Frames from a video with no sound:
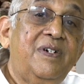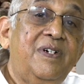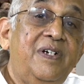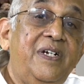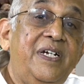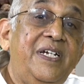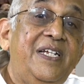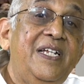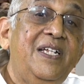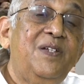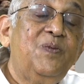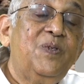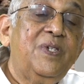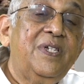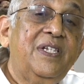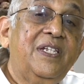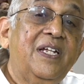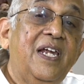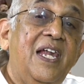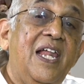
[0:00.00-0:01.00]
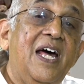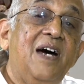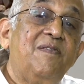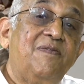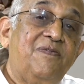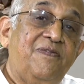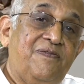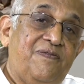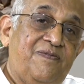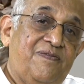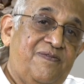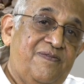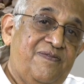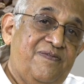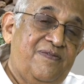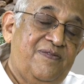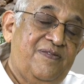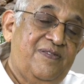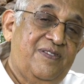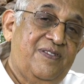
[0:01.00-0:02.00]
it is the love
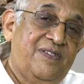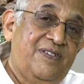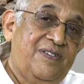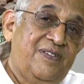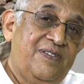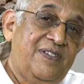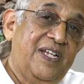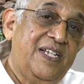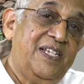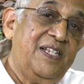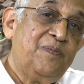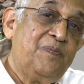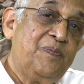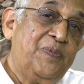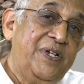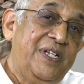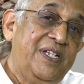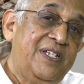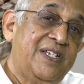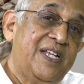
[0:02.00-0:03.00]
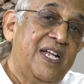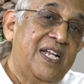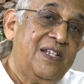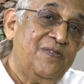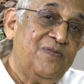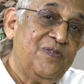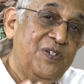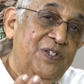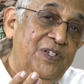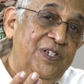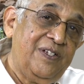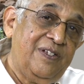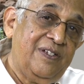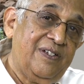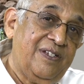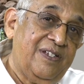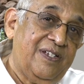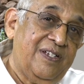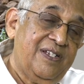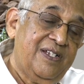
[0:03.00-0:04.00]
that the priest has for
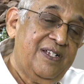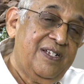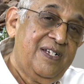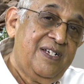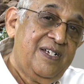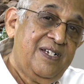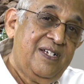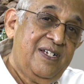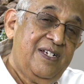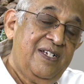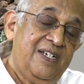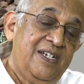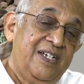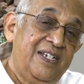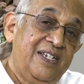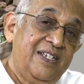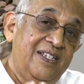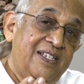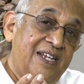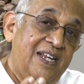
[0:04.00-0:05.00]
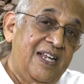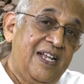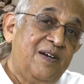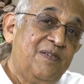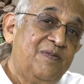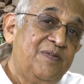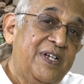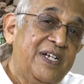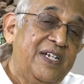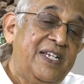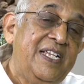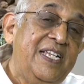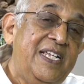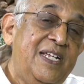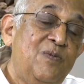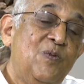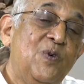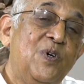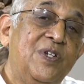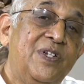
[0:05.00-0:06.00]
Jesus. It is the love that he
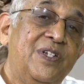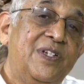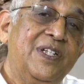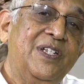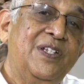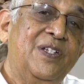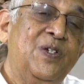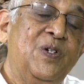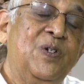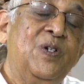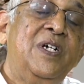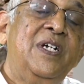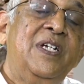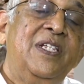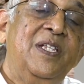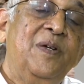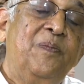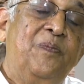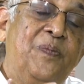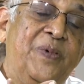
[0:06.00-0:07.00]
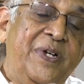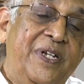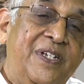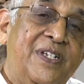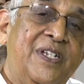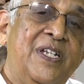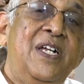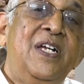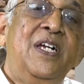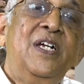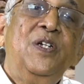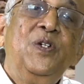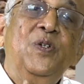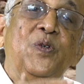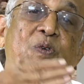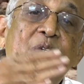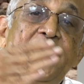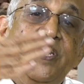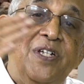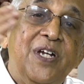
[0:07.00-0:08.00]
wants us to, the priest, to
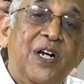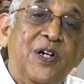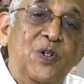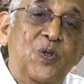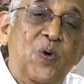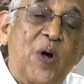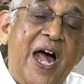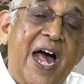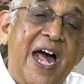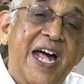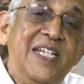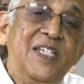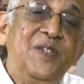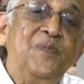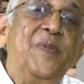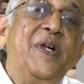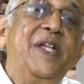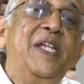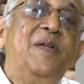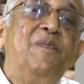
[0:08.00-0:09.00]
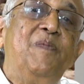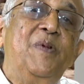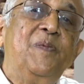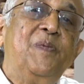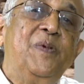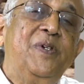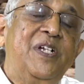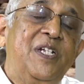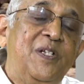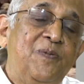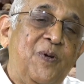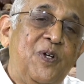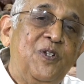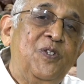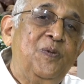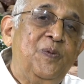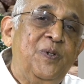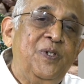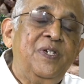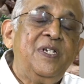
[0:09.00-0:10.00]
reach out to as many people as
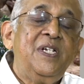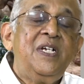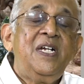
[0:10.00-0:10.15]
possible.